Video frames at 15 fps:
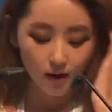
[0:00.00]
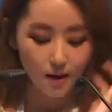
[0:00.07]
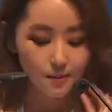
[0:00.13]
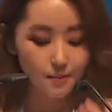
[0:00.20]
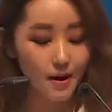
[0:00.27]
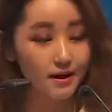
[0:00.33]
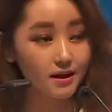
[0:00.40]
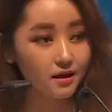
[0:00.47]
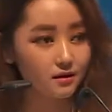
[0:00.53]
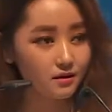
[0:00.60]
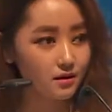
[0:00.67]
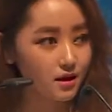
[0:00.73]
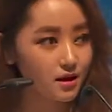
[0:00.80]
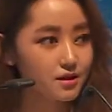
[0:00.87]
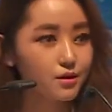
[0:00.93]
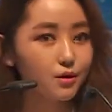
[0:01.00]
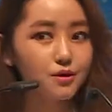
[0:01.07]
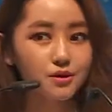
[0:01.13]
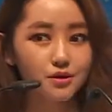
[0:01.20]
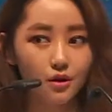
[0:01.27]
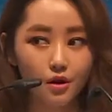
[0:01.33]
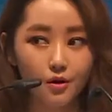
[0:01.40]
But it is
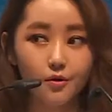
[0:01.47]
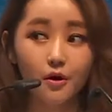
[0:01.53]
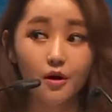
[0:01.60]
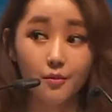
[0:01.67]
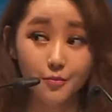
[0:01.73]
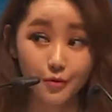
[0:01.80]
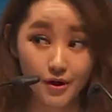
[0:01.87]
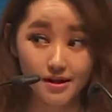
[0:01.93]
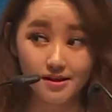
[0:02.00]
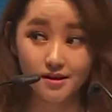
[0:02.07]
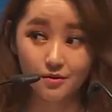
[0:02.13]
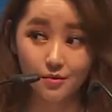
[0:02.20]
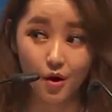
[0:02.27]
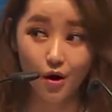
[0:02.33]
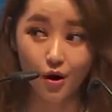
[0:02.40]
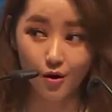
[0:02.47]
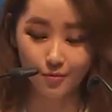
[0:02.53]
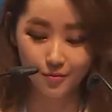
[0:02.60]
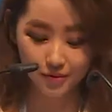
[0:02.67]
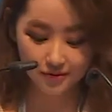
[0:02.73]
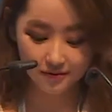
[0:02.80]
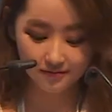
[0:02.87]
also a place of
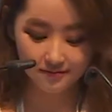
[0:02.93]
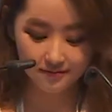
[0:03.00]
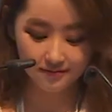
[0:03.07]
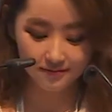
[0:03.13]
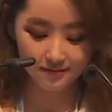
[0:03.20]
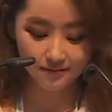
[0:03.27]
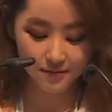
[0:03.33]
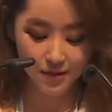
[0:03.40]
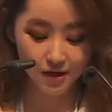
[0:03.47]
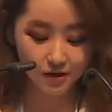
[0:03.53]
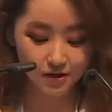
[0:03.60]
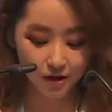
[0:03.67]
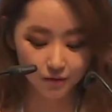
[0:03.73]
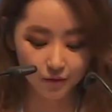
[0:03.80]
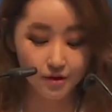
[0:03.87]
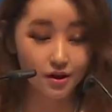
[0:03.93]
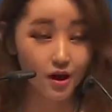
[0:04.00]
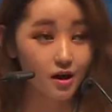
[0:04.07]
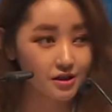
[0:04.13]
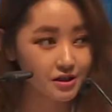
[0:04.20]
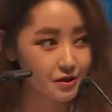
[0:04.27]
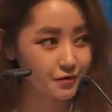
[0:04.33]
hope because of a
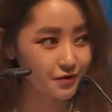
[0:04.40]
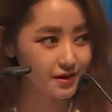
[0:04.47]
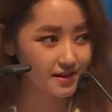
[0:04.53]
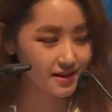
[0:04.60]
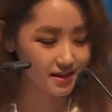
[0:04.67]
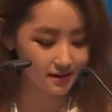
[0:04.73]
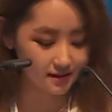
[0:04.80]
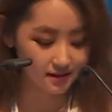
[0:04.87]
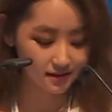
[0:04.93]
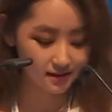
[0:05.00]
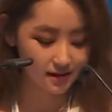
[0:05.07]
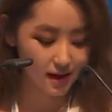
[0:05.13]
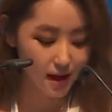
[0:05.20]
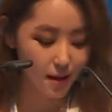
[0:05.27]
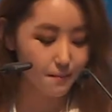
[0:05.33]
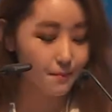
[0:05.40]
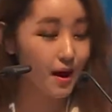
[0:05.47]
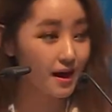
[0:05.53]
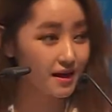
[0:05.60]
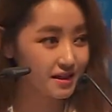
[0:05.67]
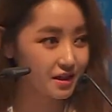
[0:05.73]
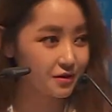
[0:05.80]
young generation,
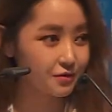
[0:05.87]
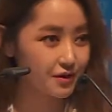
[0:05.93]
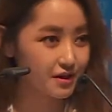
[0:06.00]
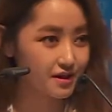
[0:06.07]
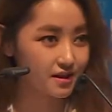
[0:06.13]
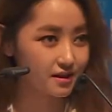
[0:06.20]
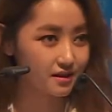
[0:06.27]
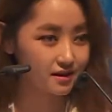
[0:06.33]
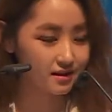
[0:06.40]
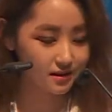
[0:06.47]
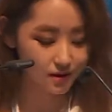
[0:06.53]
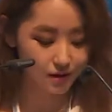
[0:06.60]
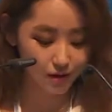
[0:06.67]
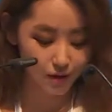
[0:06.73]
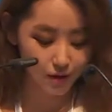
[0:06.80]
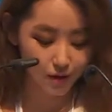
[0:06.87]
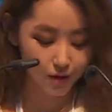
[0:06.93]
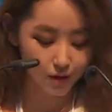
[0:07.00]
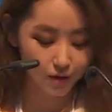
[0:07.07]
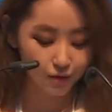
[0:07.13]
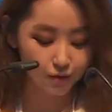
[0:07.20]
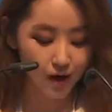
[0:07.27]
my generation,
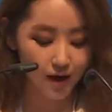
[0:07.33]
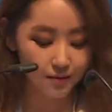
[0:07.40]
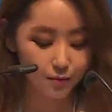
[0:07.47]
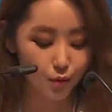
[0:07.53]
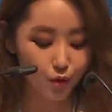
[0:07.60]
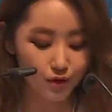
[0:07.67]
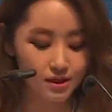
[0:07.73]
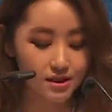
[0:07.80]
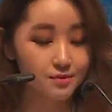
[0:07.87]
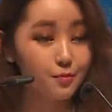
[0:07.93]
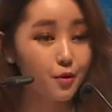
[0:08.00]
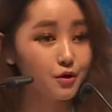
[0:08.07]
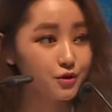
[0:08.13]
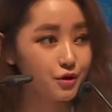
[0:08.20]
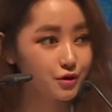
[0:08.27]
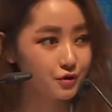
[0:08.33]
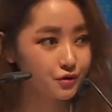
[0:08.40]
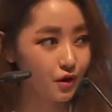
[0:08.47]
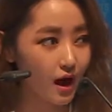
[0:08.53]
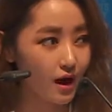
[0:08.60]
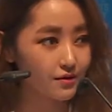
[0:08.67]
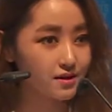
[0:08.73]
who have more exposure to the
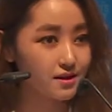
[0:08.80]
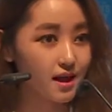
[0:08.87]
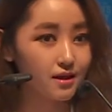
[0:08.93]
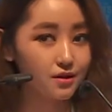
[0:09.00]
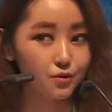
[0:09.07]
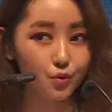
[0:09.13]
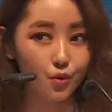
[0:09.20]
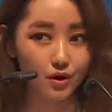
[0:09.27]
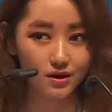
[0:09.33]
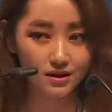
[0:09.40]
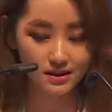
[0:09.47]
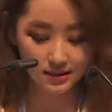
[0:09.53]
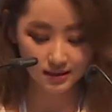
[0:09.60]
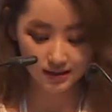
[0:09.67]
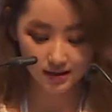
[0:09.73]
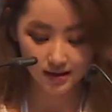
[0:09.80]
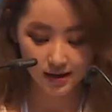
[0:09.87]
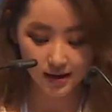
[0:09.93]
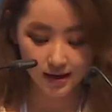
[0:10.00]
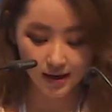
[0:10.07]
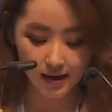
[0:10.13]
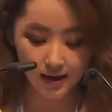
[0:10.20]
outside world
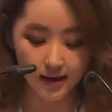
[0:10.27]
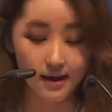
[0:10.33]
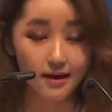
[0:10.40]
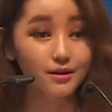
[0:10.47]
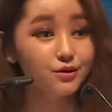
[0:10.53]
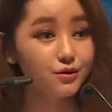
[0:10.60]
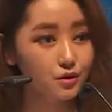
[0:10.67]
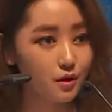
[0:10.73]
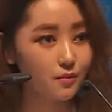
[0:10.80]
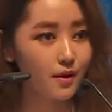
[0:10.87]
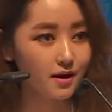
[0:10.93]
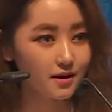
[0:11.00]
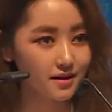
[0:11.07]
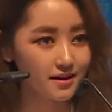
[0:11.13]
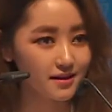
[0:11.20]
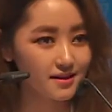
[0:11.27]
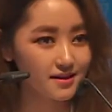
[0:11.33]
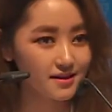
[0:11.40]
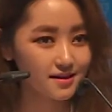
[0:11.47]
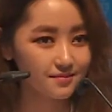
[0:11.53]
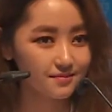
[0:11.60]
and to the markets.